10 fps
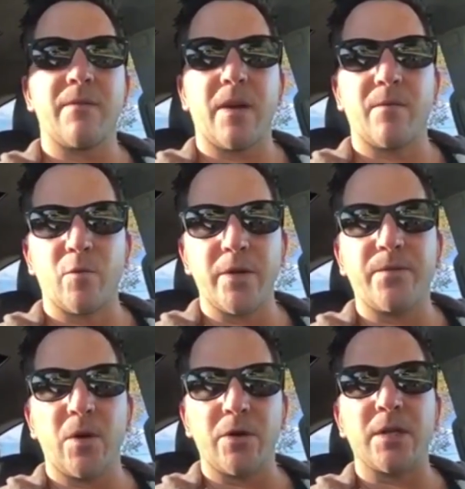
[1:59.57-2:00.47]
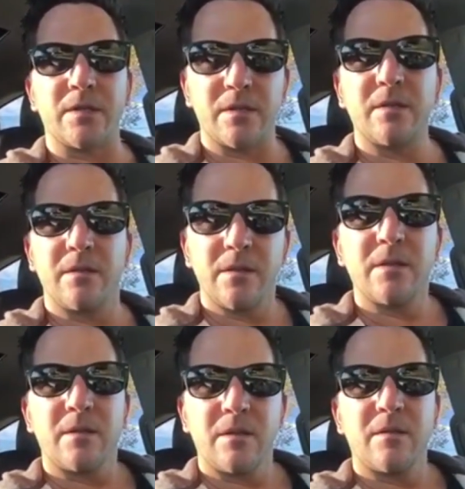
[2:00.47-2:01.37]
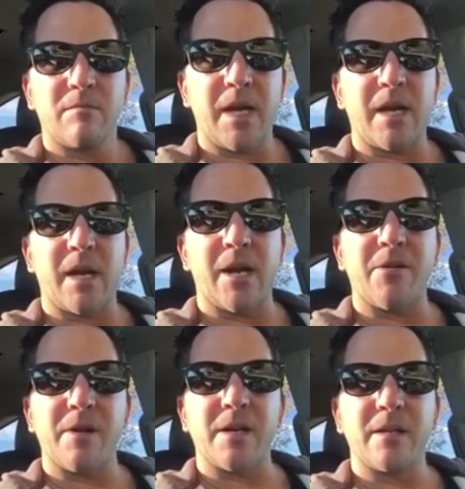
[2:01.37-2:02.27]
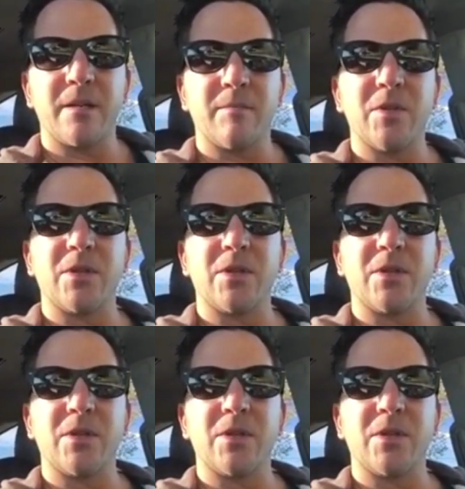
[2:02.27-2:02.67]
I've refocused my hiring. I'm